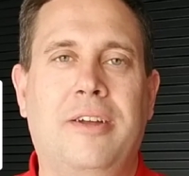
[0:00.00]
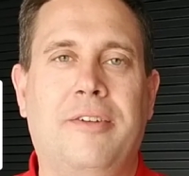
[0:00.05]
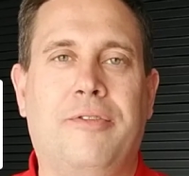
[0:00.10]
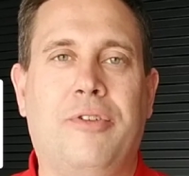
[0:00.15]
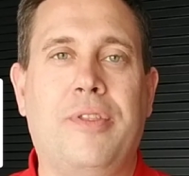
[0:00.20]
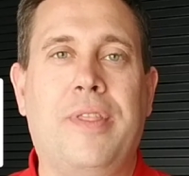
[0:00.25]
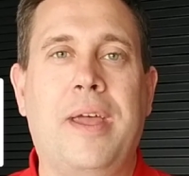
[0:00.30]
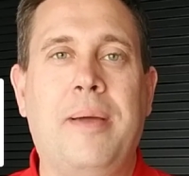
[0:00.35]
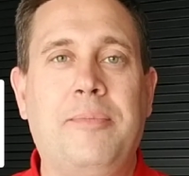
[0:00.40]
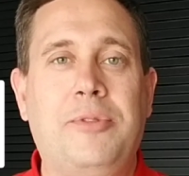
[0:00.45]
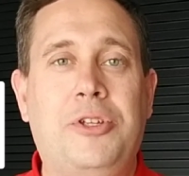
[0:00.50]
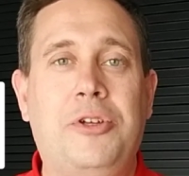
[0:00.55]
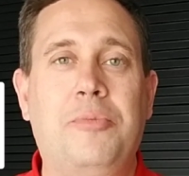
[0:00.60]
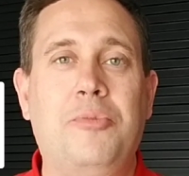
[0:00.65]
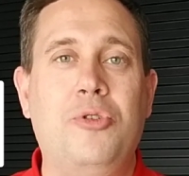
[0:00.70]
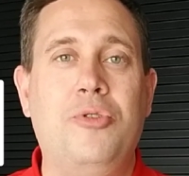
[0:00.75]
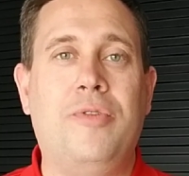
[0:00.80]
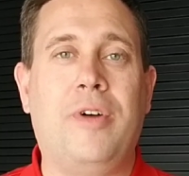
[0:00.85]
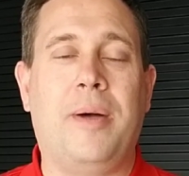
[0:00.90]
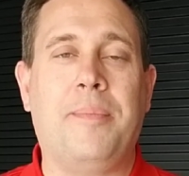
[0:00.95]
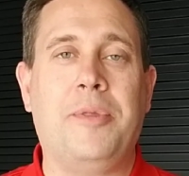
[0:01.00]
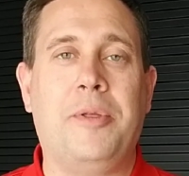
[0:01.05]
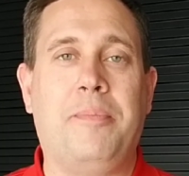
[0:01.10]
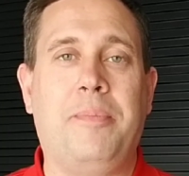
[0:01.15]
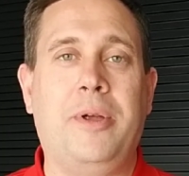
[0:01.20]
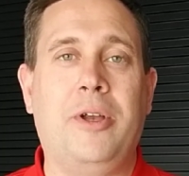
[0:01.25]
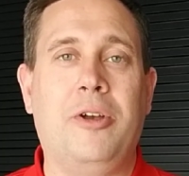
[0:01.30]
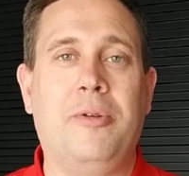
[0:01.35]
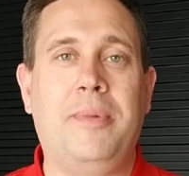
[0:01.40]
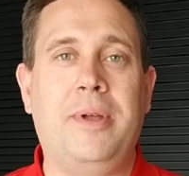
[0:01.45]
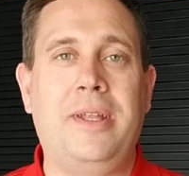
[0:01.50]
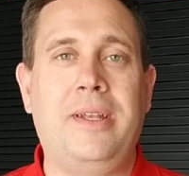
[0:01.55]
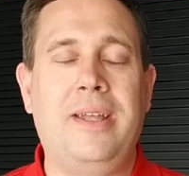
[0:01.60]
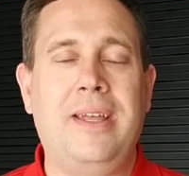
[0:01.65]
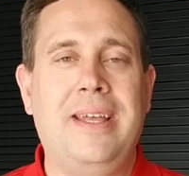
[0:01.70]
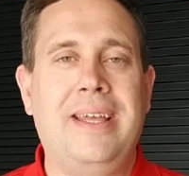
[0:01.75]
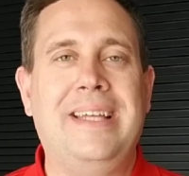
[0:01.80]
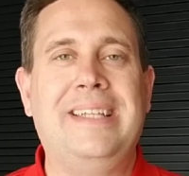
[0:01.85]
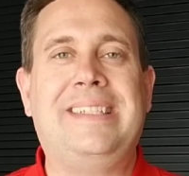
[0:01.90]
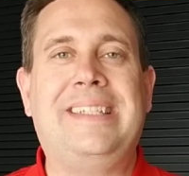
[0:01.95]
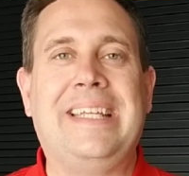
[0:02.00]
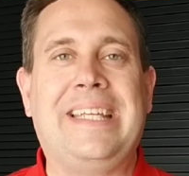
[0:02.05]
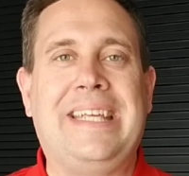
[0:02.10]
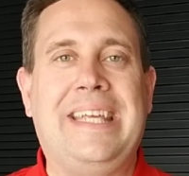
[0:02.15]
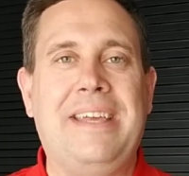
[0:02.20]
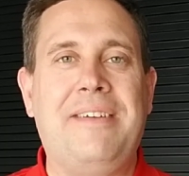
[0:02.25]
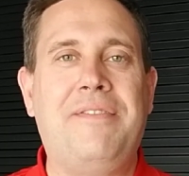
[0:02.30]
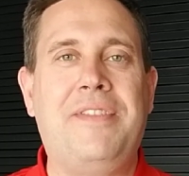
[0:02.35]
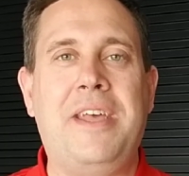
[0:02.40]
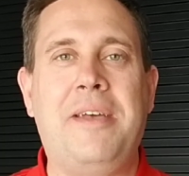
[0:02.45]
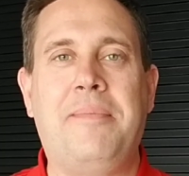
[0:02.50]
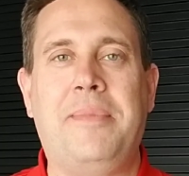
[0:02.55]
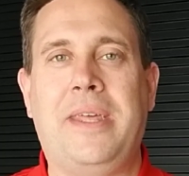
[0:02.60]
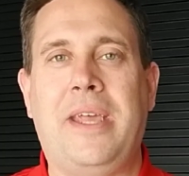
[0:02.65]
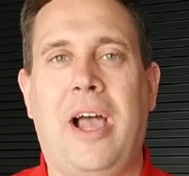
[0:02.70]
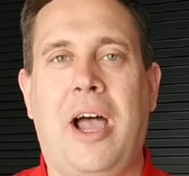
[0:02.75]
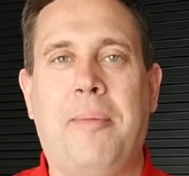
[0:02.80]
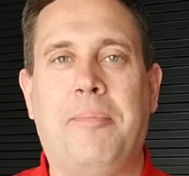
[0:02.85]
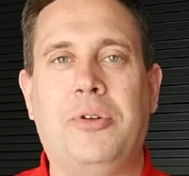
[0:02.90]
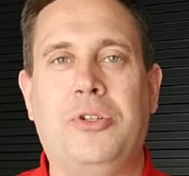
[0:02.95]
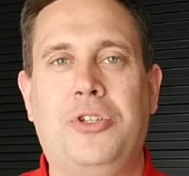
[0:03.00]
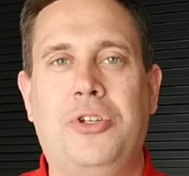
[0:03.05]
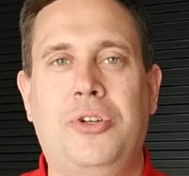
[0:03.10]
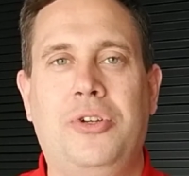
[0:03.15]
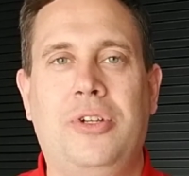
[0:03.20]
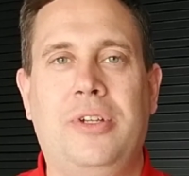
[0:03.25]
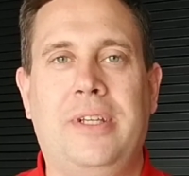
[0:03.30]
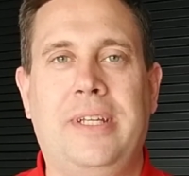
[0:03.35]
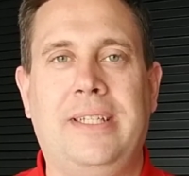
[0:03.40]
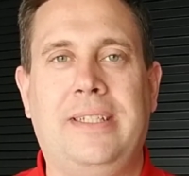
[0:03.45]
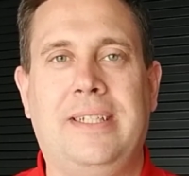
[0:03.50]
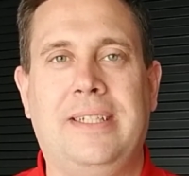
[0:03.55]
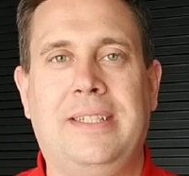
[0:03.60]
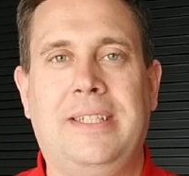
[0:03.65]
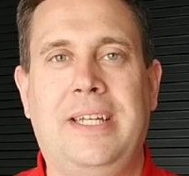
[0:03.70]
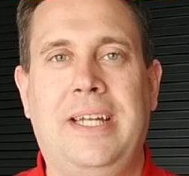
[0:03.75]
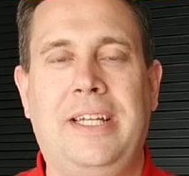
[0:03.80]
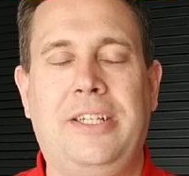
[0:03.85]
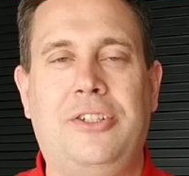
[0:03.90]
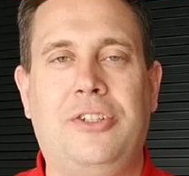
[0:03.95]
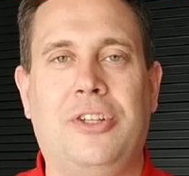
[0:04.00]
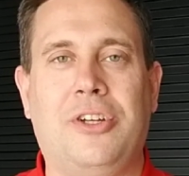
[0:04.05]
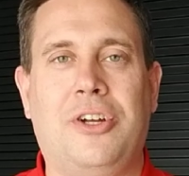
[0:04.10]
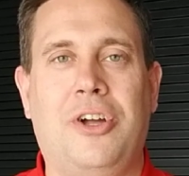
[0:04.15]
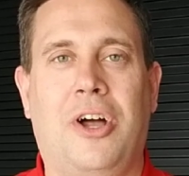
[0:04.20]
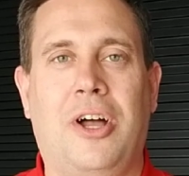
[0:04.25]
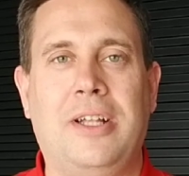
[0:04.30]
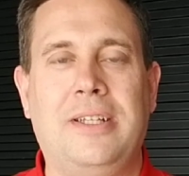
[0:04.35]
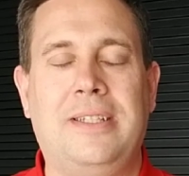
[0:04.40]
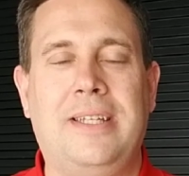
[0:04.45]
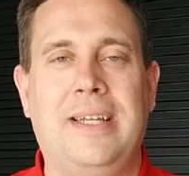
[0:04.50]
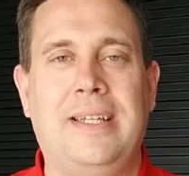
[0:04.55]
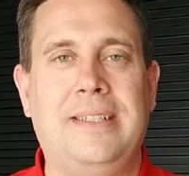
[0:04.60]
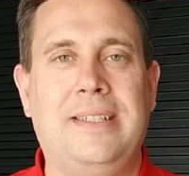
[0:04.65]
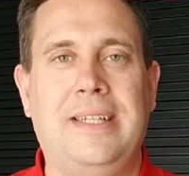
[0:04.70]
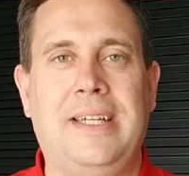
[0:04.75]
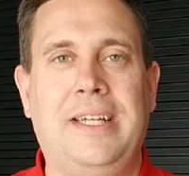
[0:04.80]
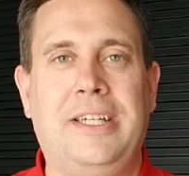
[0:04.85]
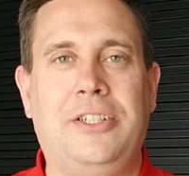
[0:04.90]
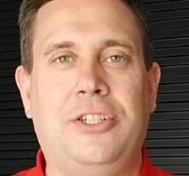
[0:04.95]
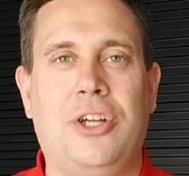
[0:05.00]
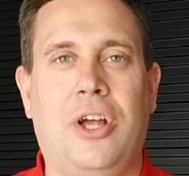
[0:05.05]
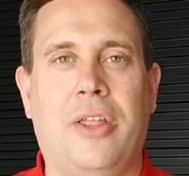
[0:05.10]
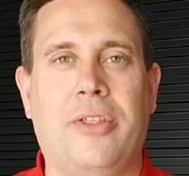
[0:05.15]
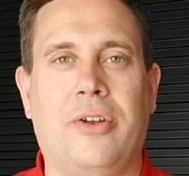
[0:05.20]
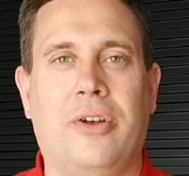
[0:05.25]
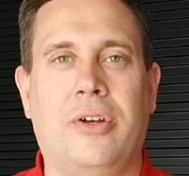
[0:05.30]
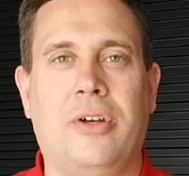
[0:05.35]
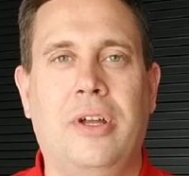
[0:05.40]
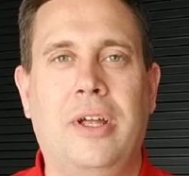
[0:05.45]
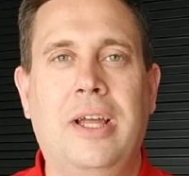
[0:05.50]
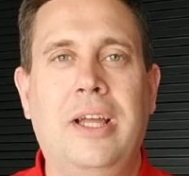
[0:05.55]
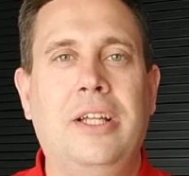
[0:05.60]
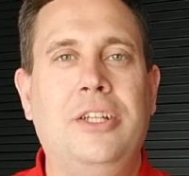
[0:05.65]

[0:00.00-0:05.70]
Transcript: for them to move up the pyramid is to give them the opportunity to teach the content to each other.